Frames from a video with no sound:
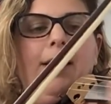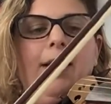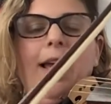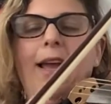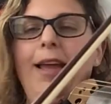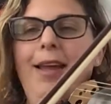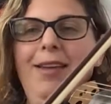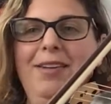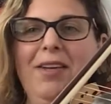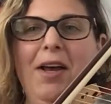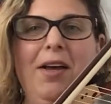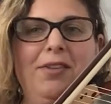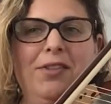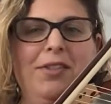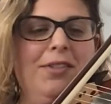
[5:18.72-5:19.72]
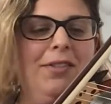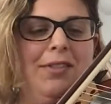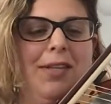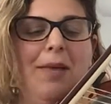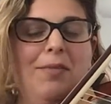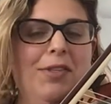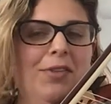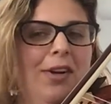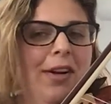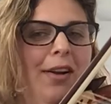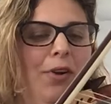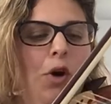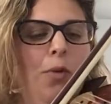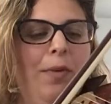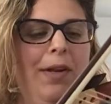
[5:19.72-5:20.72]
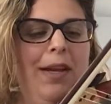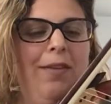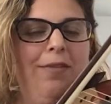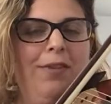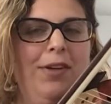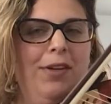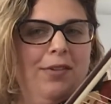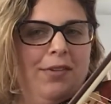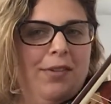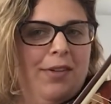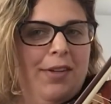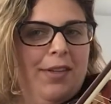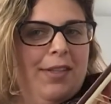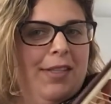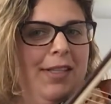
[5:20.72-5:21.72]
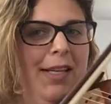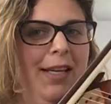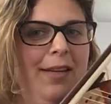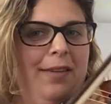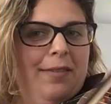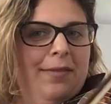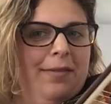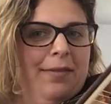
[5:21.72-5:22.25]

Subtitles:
And I'll just demonstrate on open A for you so you can see it.